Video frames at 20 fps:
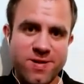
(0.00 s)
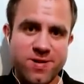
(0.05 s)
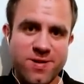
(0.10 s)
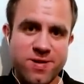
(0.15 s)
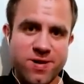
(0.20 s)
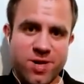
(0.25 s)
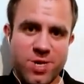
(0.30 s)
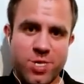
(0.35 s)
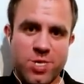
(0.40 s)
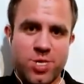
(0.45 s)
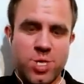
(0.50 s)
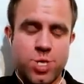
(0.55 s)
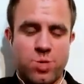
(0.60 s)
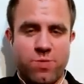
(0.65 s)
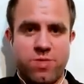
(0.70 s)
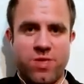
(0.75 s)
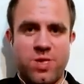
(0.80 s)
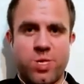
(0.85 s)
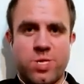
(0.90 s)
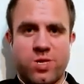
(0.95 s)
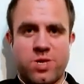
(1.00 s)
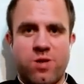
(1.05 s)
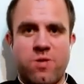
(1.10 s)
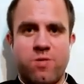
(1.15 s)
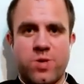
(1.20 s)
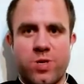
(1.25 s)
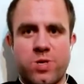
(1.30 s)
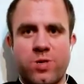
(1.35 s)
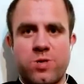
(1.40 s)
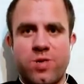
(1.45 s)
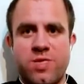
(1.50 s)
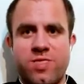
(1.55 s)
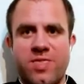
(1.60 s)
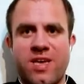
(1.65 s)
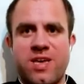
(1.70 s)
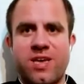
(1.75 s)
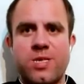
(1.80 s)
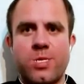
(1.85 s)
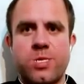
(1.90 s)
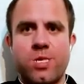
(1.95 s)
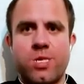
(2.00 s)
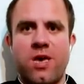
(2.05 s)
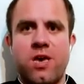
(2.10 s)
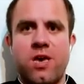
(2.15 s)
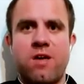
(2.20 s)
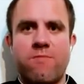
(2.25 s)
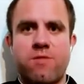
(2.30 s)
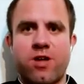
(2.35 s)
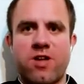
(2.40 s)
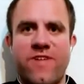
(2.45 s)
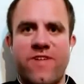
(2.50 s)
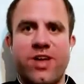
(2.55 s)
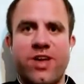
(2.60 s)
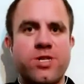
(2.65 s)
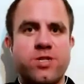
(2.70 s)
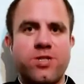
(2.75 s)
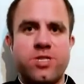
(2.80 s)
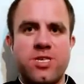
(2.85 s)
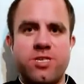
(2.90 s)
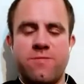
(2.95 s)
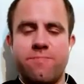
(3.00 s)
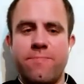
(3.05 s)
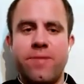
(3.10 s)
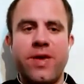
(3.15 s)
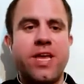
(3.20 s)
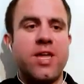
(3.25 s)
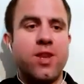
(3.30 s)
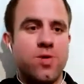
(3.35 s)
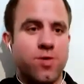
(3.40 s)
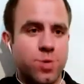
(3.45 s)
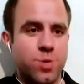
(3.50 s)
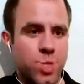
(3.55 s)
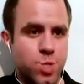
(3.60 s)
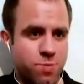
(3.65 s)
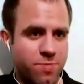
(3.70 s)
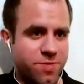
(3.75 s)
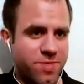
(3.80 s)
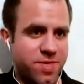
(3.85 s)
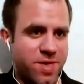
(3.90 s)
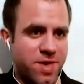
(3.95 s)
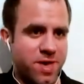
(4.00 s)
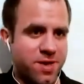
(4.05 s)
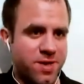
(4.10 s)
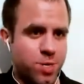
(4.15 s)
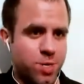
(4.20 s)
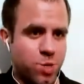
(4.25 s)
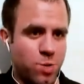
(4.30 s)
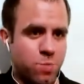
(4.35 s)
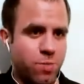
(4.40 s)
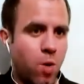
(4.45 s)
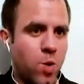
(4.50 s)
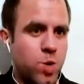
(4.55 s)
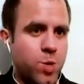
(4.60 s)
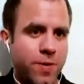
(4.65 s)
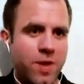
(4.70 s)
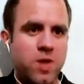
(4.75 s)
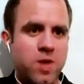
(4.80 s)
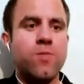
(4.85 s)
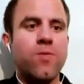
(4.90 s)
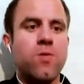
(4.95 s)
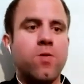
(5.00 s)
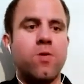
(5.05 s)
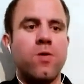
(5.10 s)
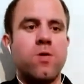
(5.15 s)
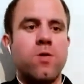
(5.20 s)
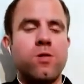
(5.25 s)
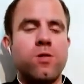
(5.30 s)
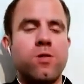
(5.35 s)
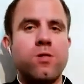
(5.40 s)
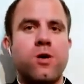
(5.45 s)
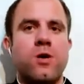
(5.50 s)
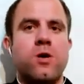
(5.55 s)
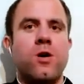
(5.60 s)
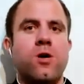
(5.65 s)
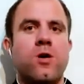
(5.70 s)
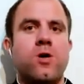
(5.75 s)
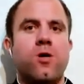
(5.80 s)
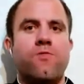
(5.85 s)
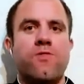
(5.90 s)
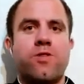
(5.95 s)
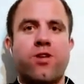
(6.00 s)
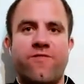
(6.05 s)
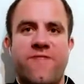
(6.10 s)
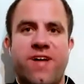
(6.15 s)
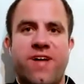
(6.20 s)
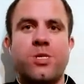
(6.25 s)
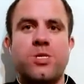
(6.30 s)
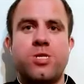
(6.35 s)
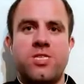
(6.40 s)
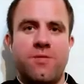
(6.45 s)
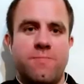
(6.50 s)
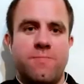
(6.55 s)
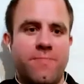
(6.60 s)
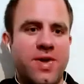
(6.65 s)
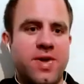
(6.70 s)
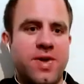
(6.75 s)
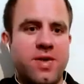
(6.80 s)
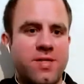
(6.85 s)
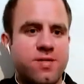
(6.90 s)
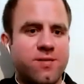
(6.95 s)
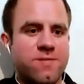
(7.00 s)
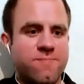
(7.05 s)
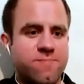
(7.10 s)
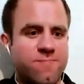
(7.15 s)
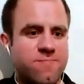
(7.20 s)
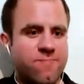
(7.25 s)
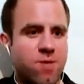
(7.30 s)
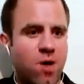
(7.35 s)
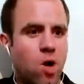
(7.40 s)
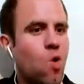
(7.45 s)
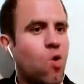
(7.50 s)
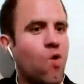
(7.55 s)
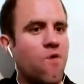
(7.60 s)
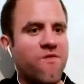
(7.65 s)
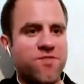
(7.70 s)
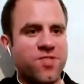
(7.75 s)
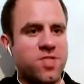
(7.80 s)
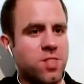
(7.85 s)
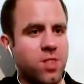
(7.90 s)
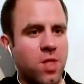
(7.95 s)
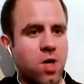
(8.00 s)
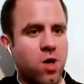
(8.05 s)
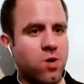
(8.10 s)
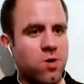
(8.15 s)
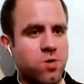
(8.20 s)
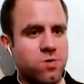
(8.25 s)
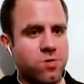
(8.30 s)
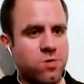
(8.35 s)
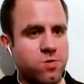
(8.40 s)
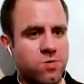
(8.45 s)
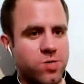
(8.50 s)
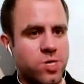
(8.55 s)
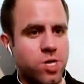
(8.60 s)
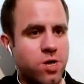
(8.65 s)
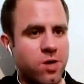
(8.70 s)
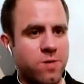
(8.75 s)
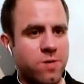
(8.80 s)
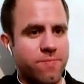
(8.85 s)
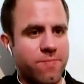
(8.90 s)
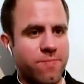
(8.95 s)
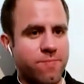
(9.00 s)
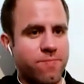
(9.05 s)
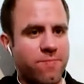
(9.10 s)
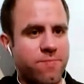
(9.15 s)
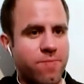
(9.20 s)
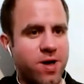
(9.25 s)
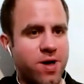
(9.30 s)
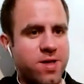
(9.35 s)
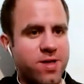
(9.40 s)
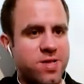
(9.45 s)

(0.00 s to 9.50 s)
Because there's I think there's a regression to the mean or something. So most people regress to the mean over the long term, right?